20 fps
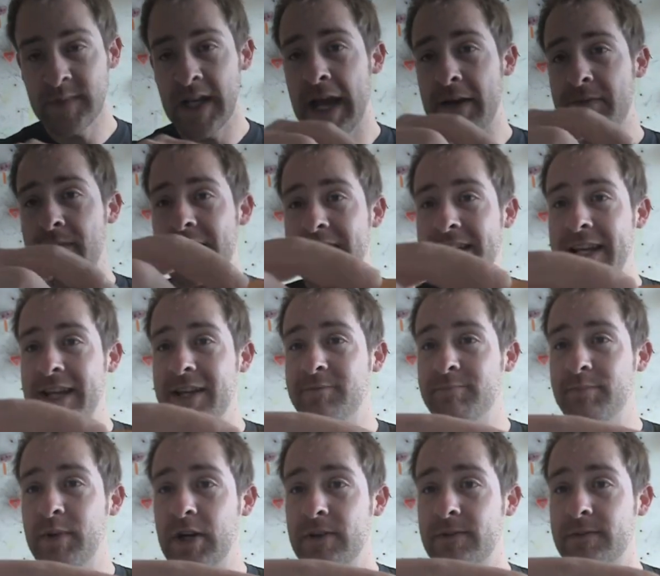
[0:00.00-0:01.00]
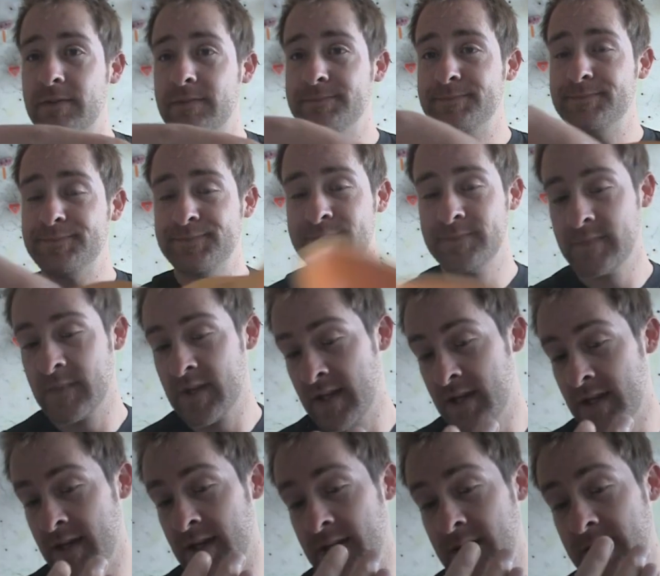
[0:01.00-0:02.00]
had their date of birth.
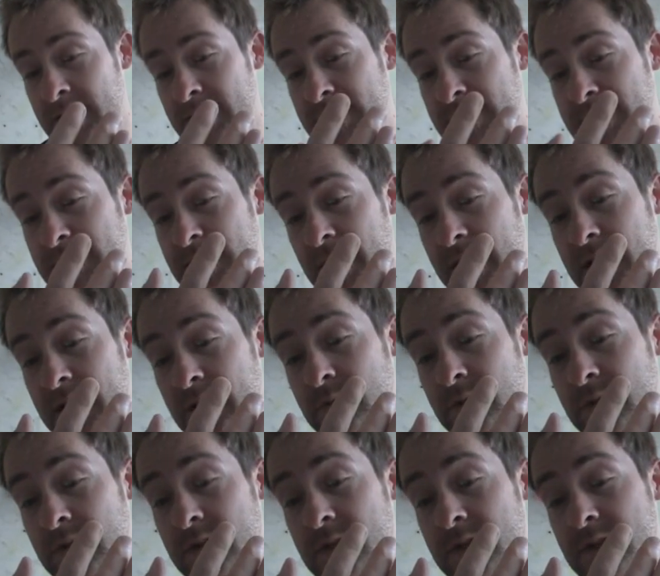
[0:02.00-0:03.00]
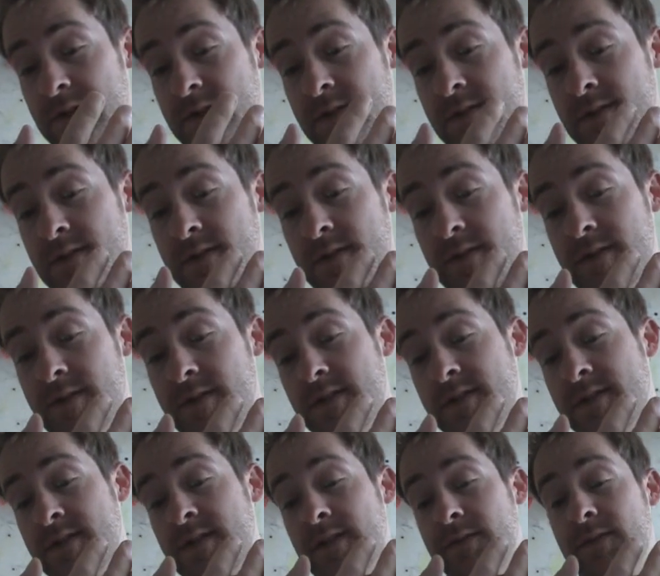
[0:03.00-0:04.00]
This guy was the
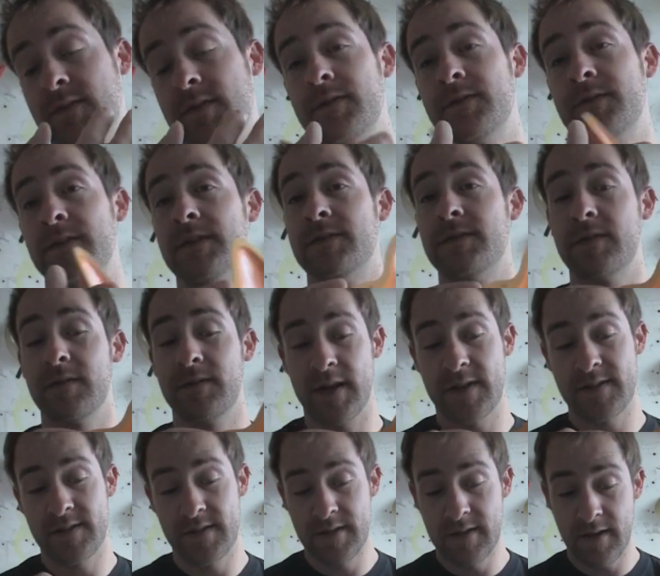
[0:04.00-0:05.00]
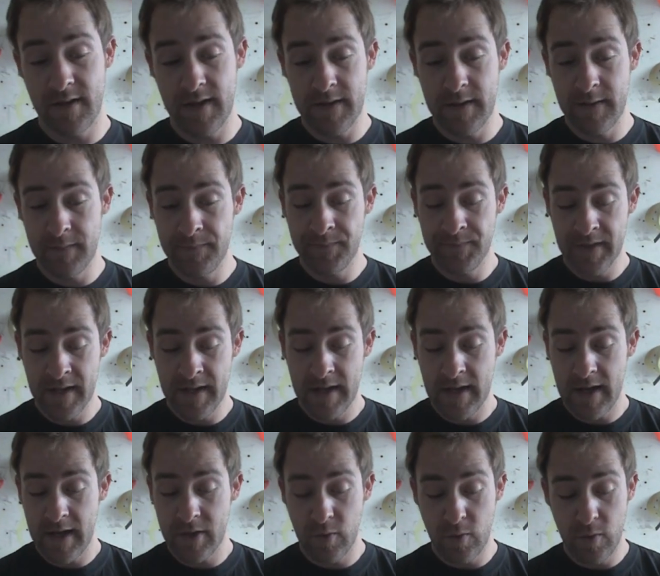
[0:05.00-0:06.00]
6th of the 5th, 2009,
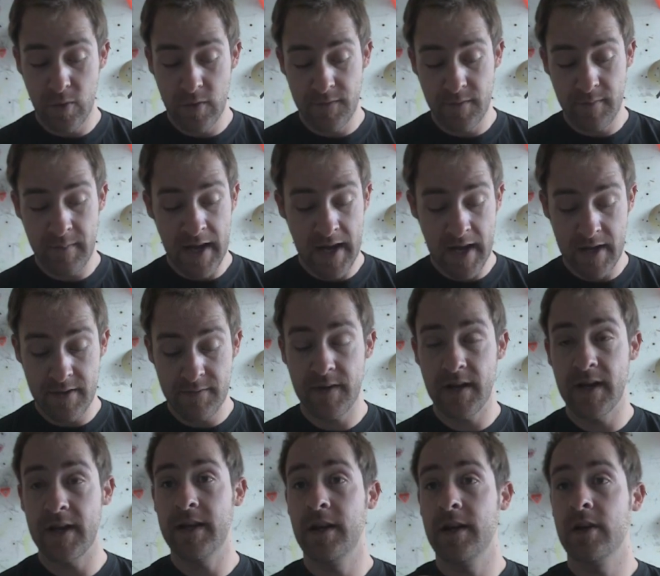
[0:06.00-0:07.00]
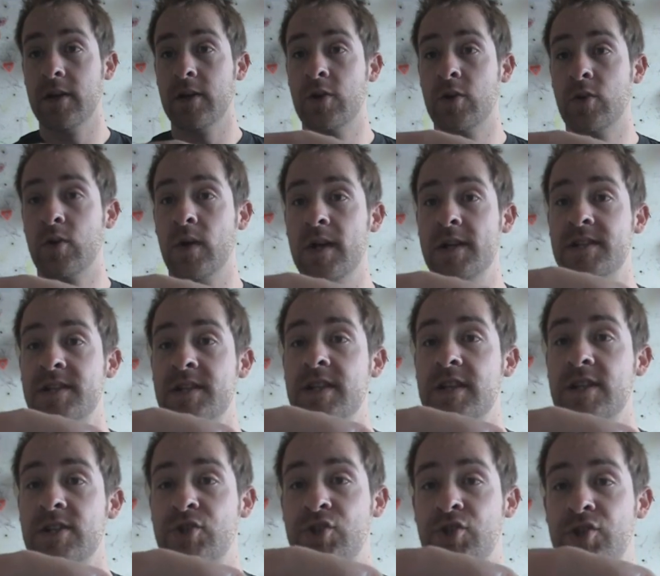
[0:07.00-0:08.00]
and all of them have a quality
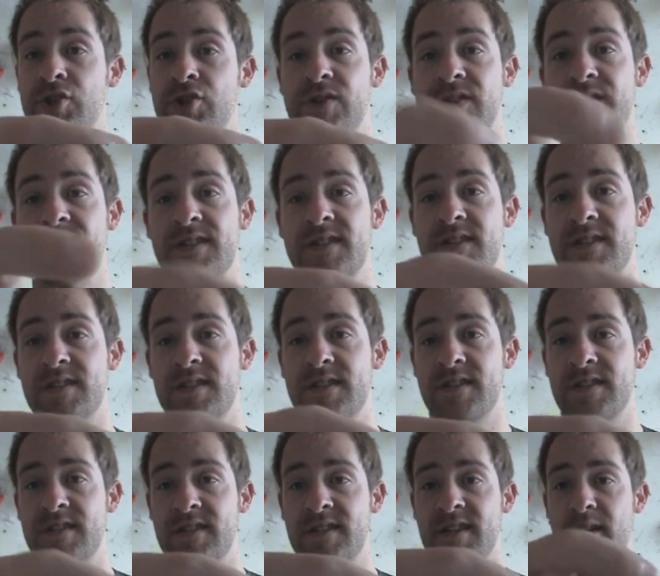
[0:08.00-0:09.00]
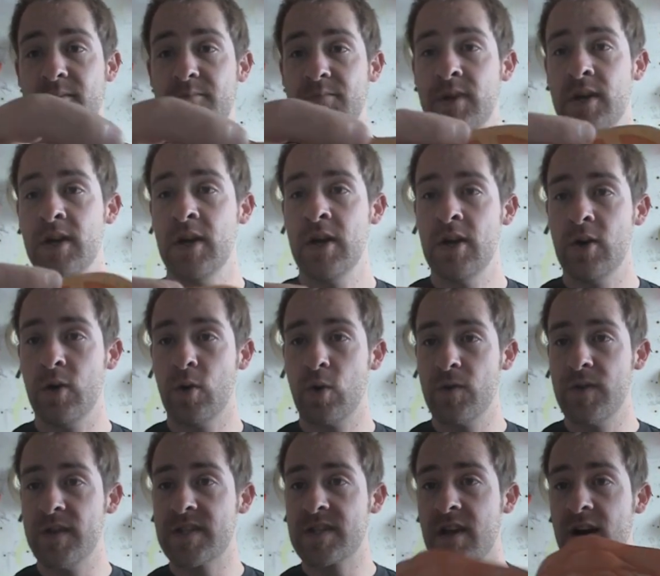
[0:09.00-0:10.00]
assurance stamp. All
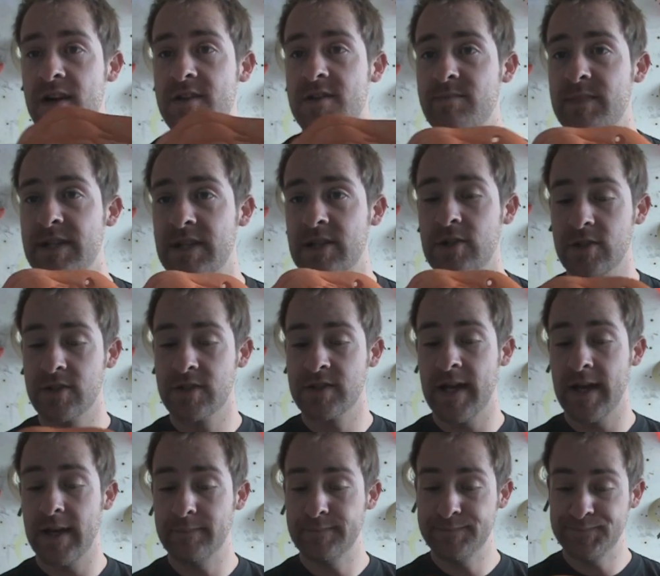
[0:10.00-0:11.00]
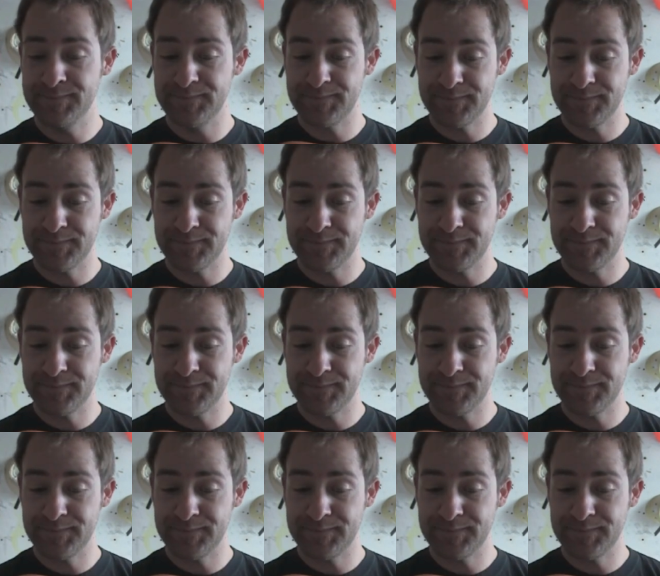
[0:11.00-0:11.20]
of these guys have been looked at,